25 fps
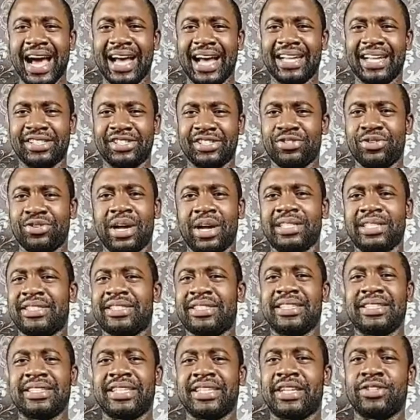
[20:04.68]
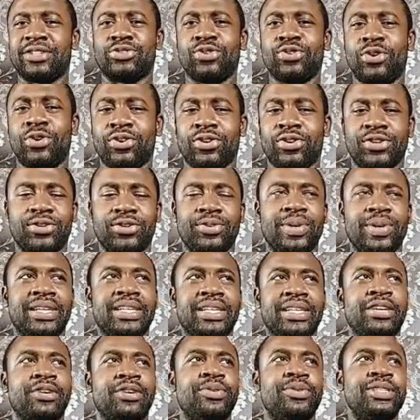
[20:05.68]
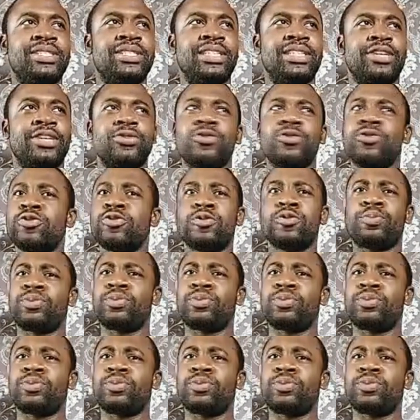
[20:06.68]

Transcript: And, I'd sit and talk, and he always said, oh, you